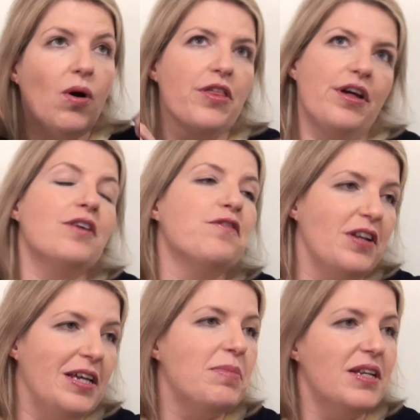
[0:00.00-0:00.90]
Well,
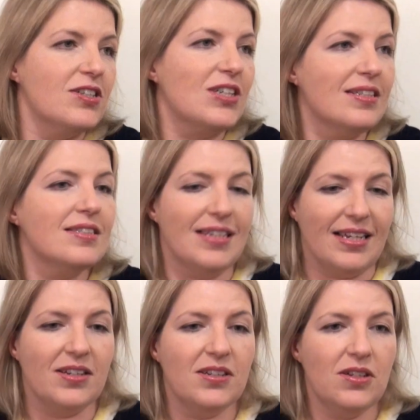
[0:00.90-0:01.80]
thankfully, being a jazz
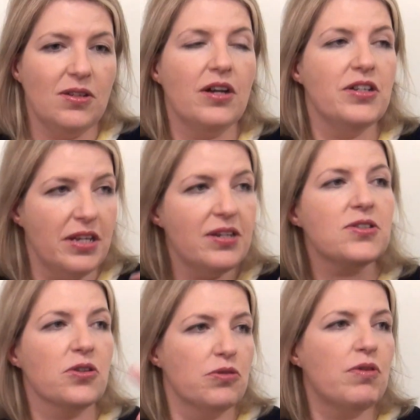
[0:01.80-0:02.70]
singer and years
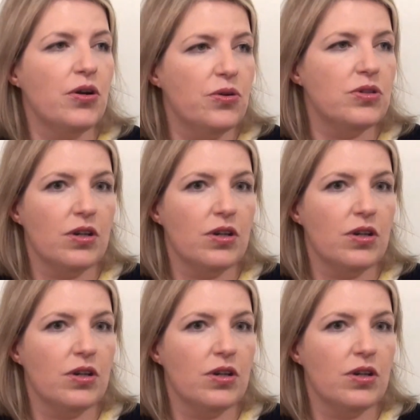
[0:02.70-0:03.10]
on the road,